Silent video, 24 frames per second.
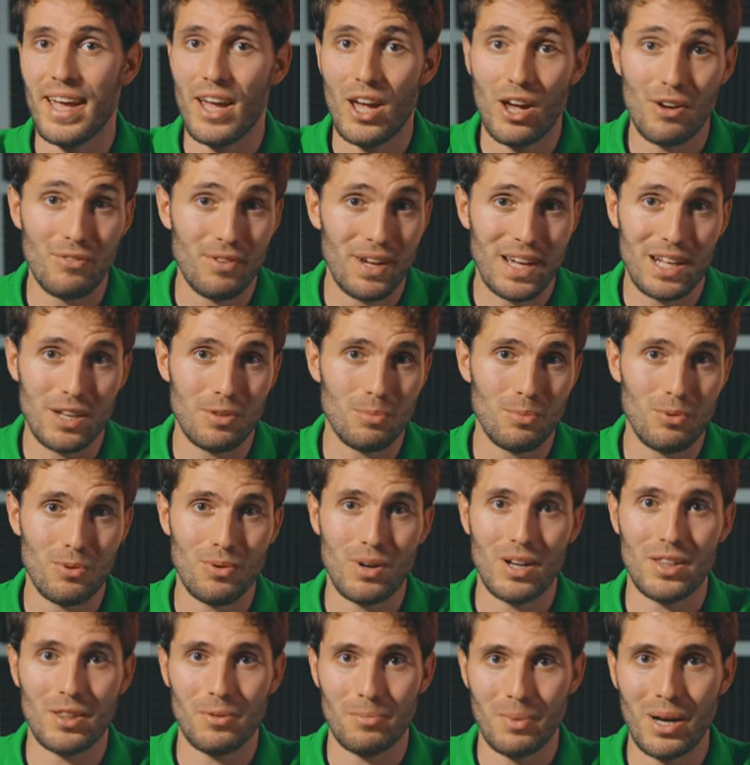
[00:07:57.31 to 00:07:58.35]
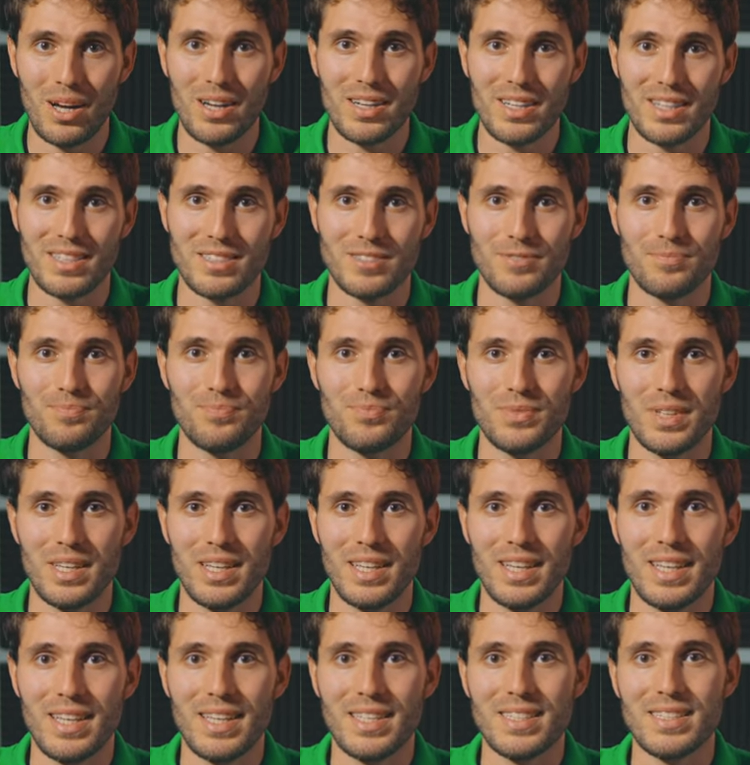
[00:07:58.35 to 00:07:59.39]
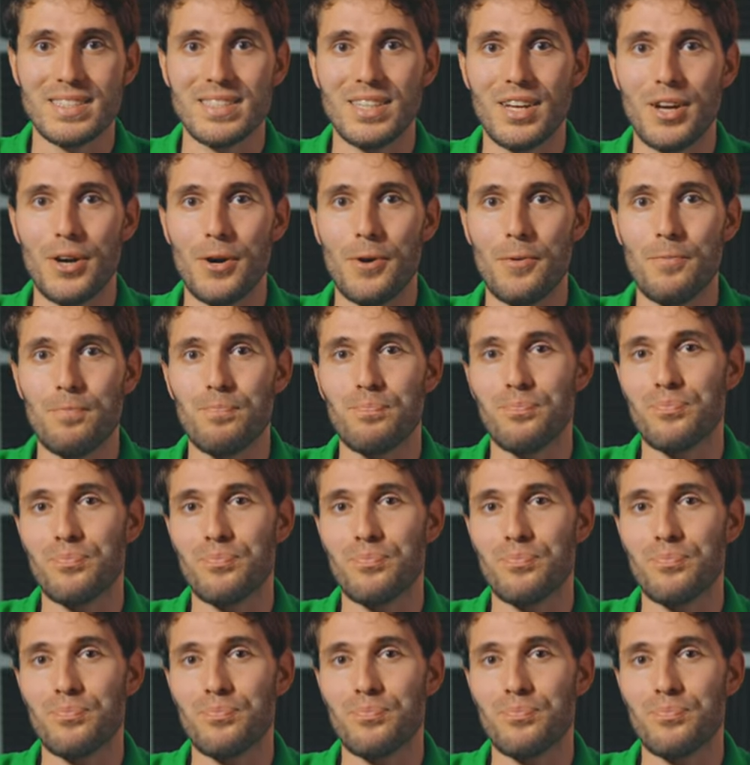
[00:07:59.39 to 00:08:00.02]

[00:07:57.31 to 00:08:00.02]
available on the market. So,